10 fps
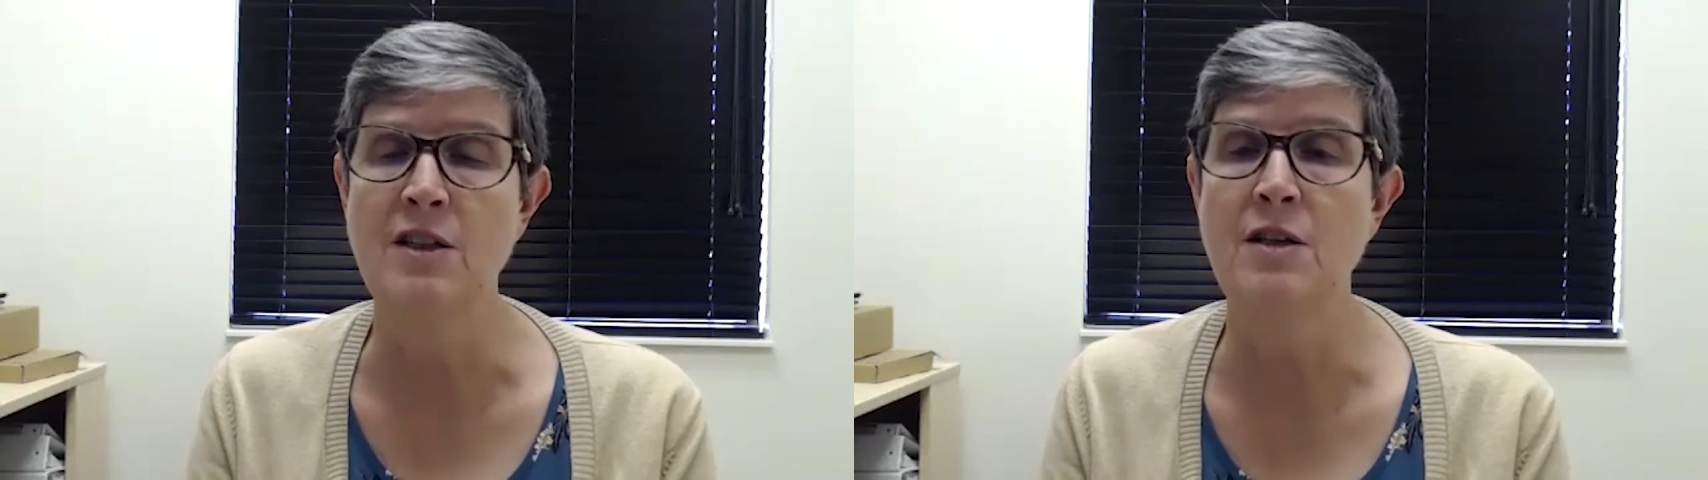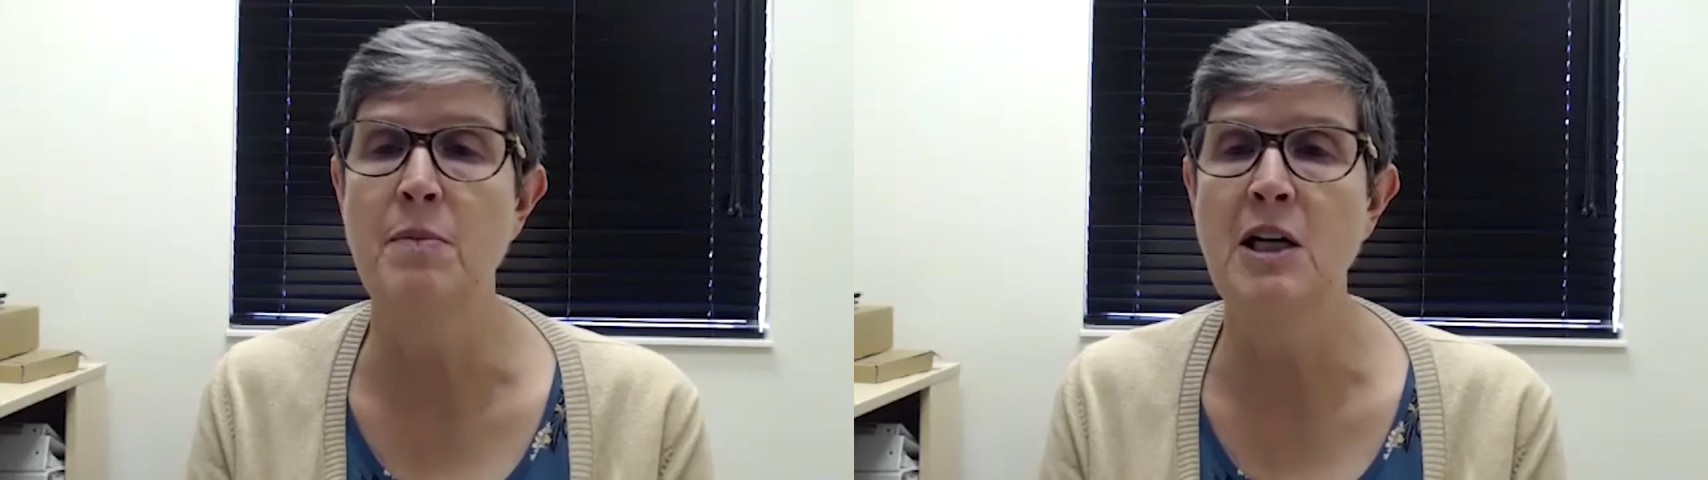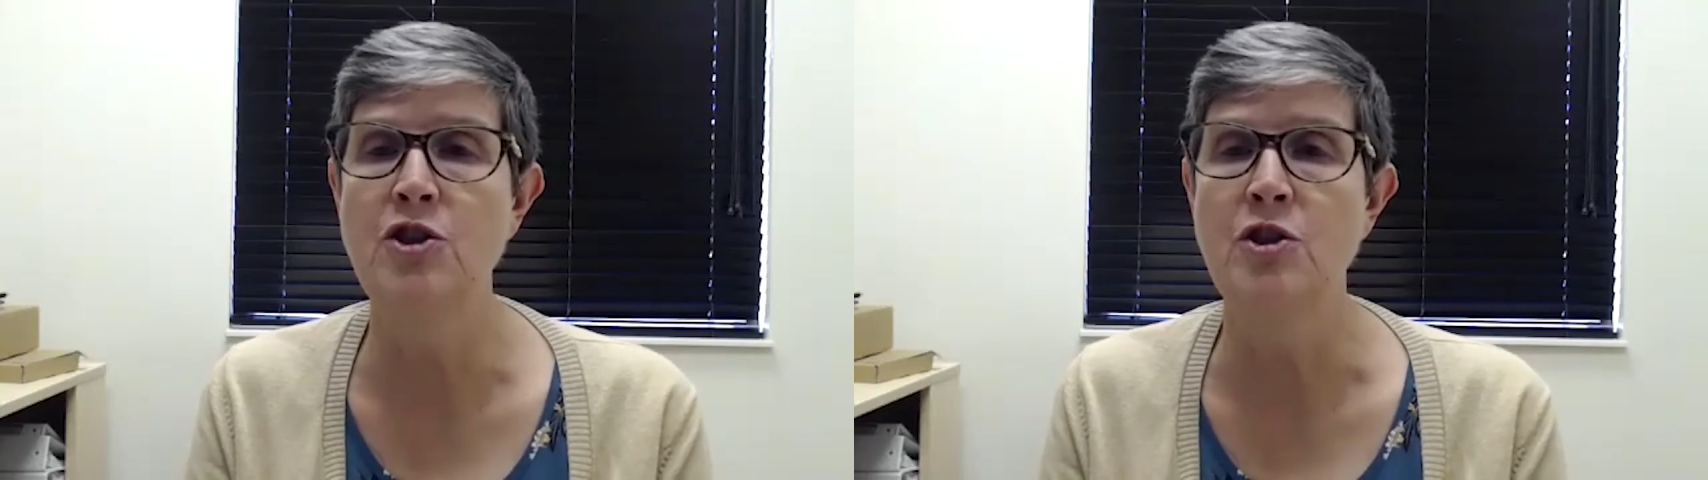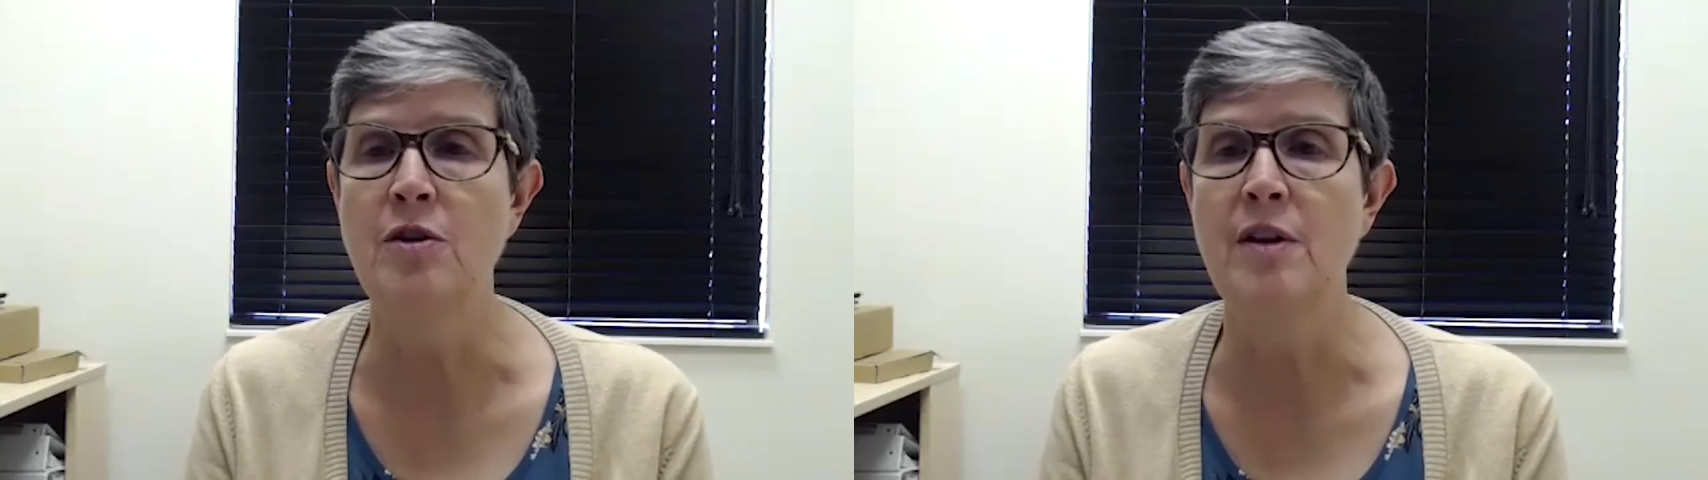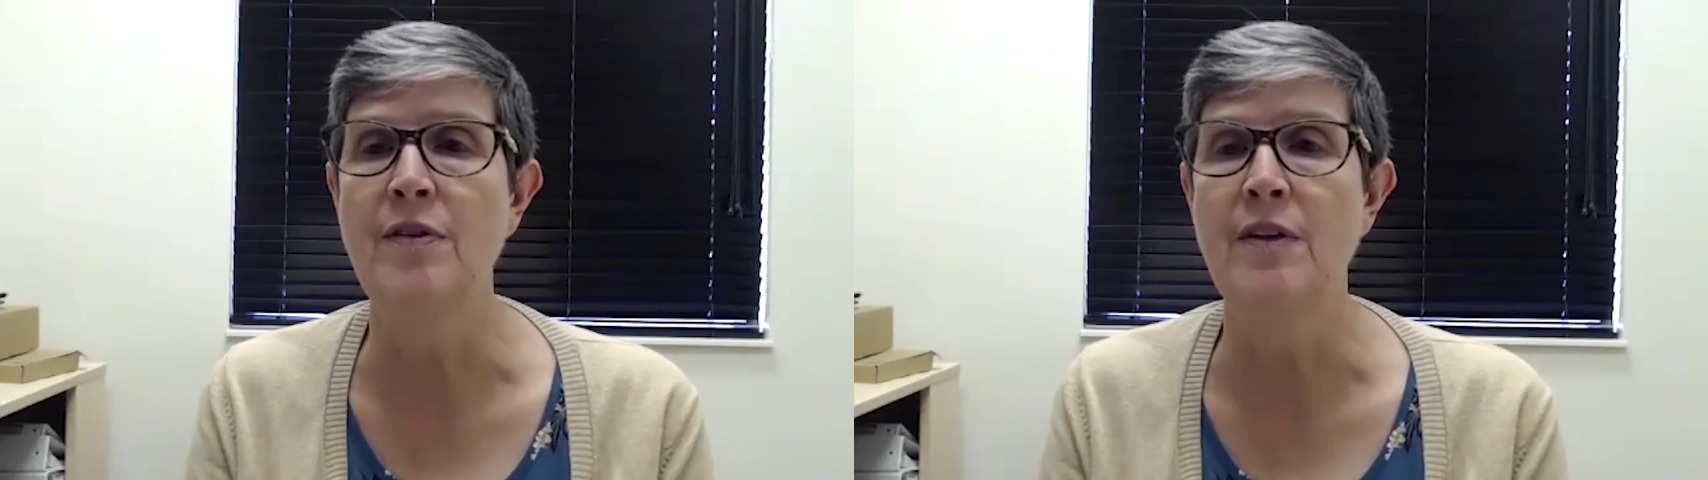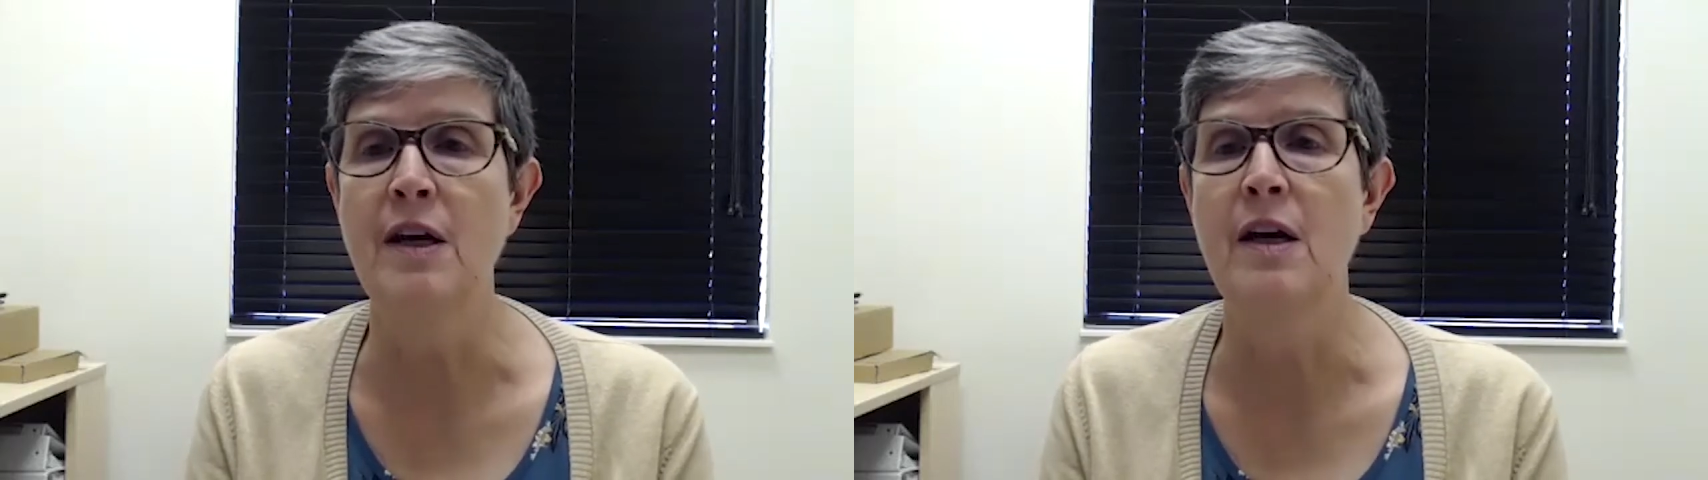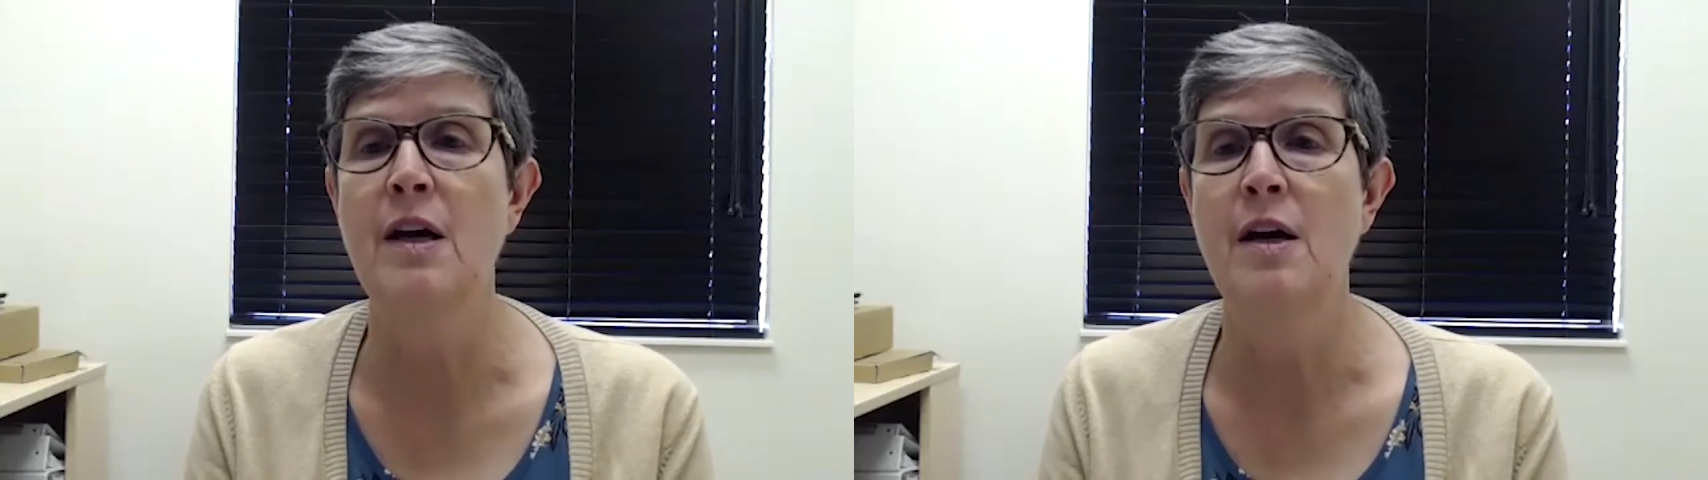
to make sure that the